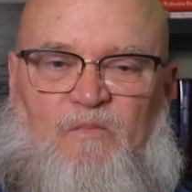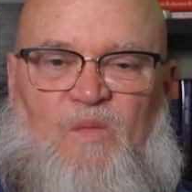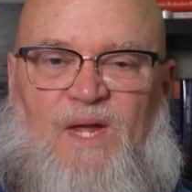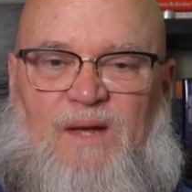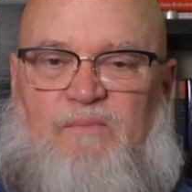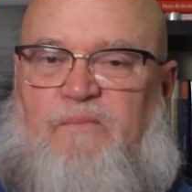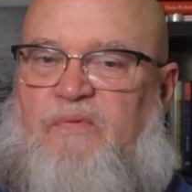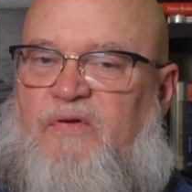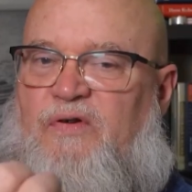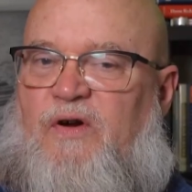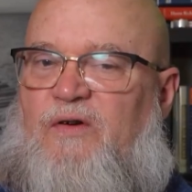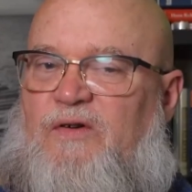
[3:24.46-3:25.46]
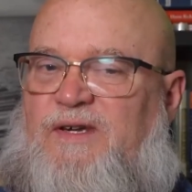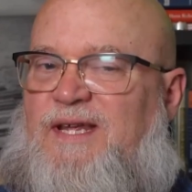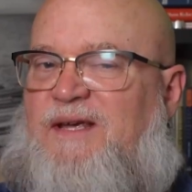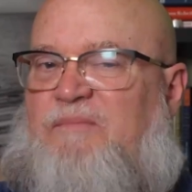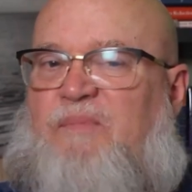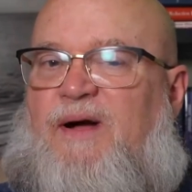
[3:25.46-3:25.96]
And pro
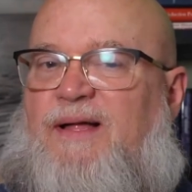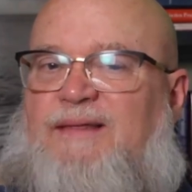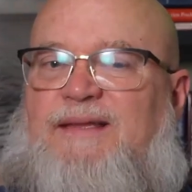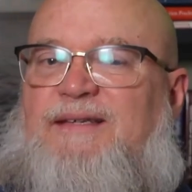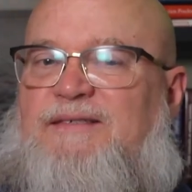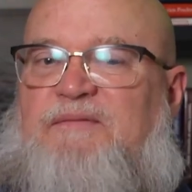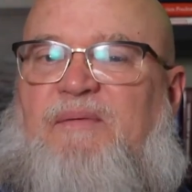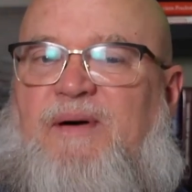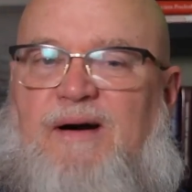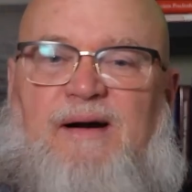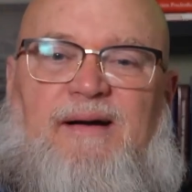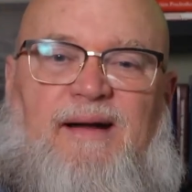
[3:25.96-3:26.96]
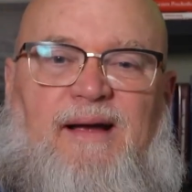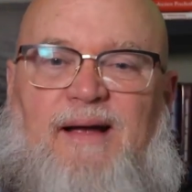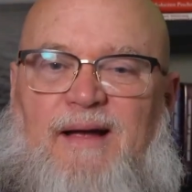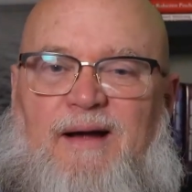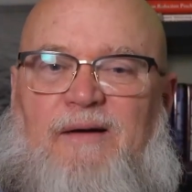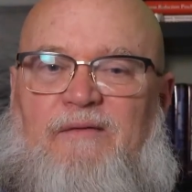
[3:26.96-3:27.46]
tip on this part,
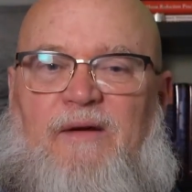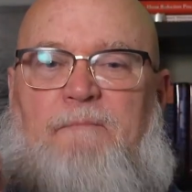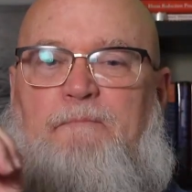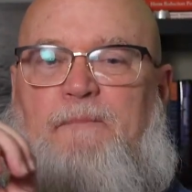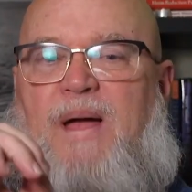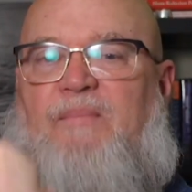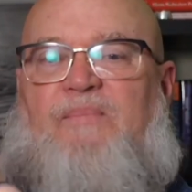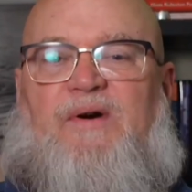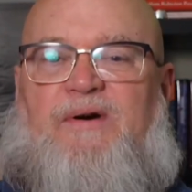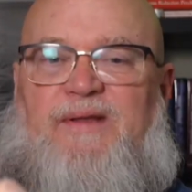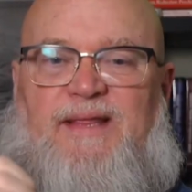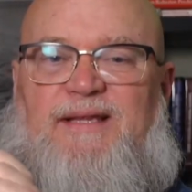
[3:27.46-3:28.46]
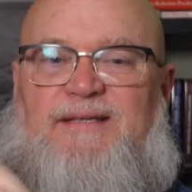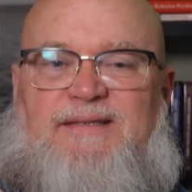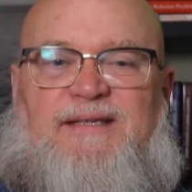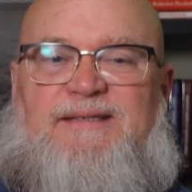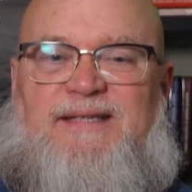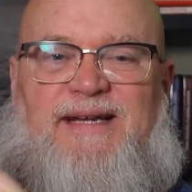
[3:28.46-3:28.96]
remember this
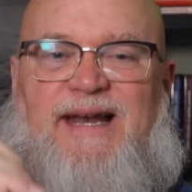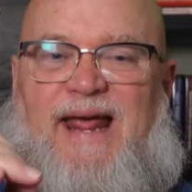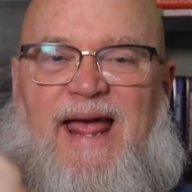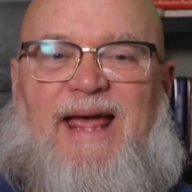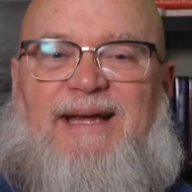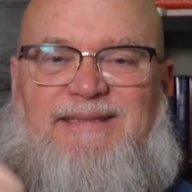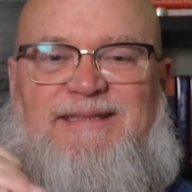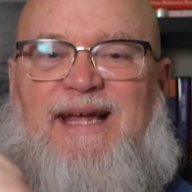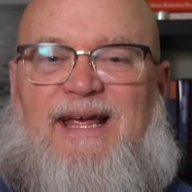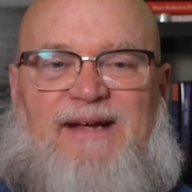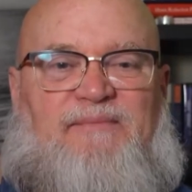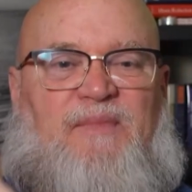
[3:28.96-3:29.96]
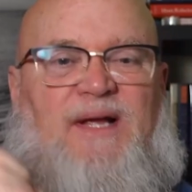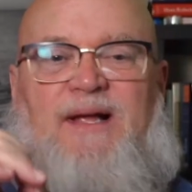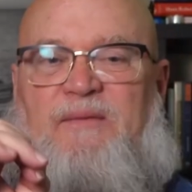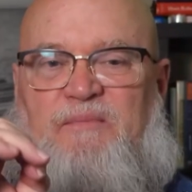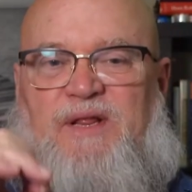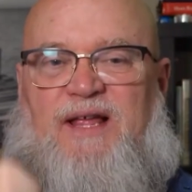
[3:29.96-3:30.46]
is an ASAM
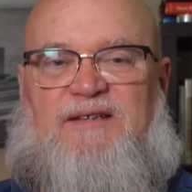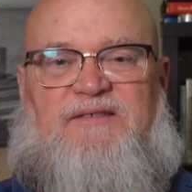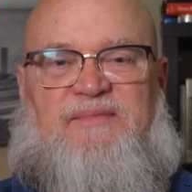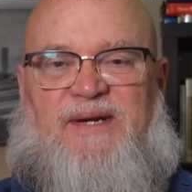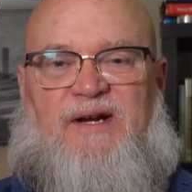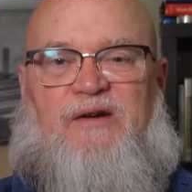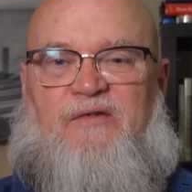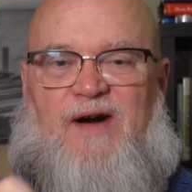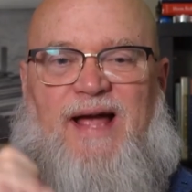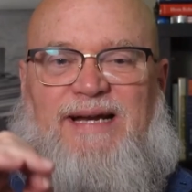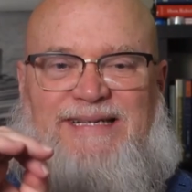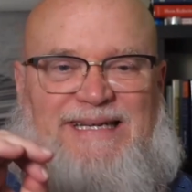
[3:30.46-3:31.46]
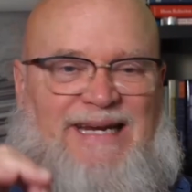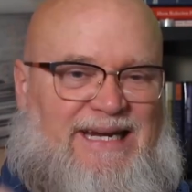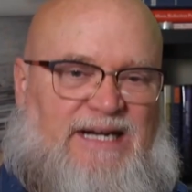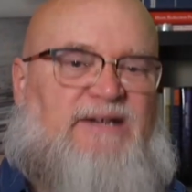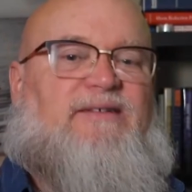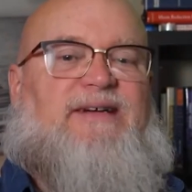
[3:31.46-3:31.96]
placement
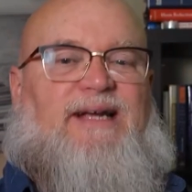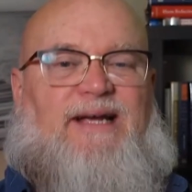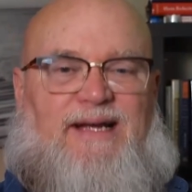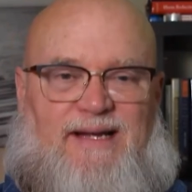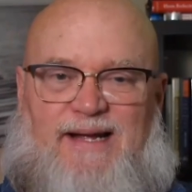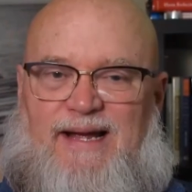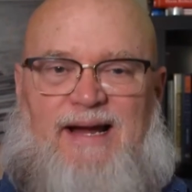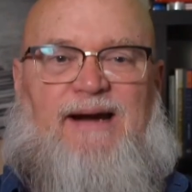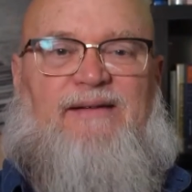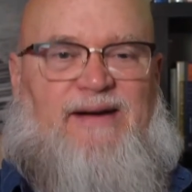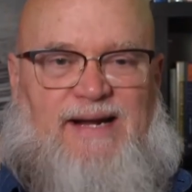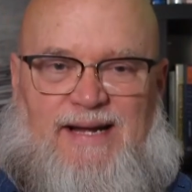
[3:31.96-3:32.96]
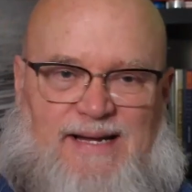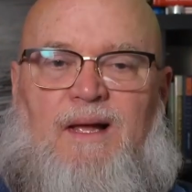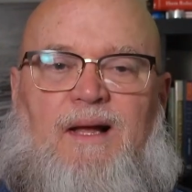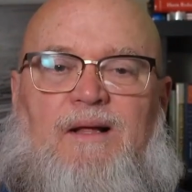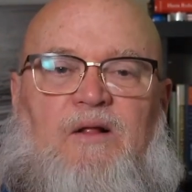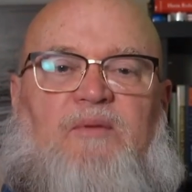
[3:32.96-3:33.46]
criteria area.
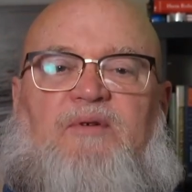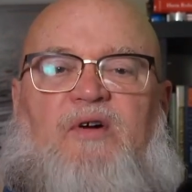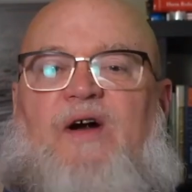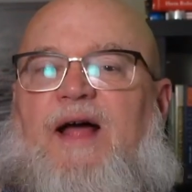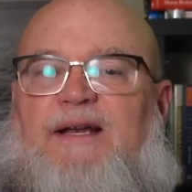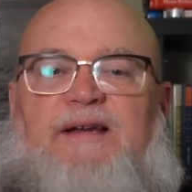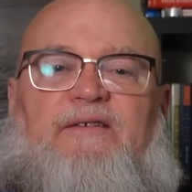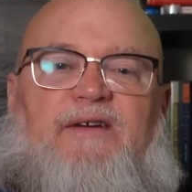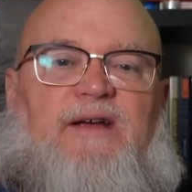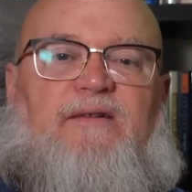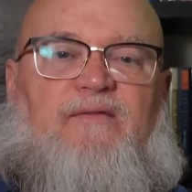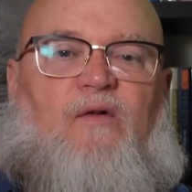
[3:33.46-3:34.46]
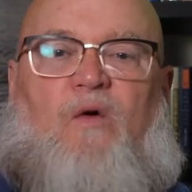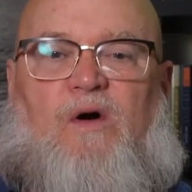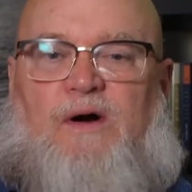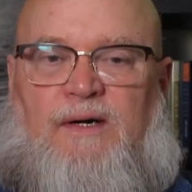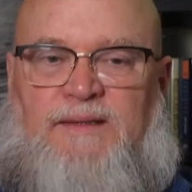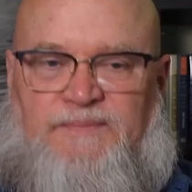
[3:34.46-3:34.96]
Global criteria
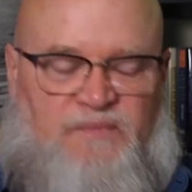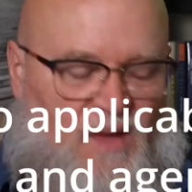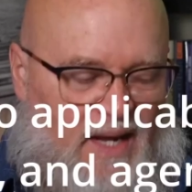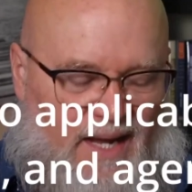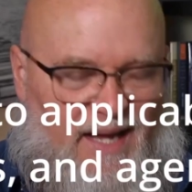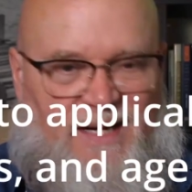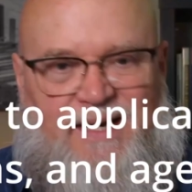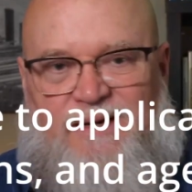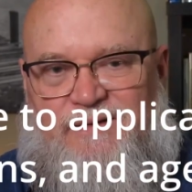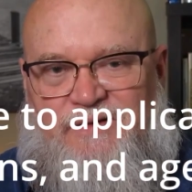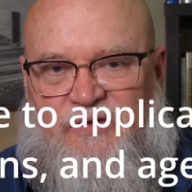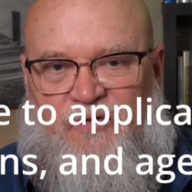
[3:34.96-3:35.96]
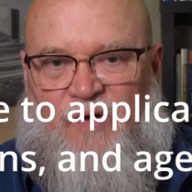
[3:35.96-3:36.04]
4, adhere to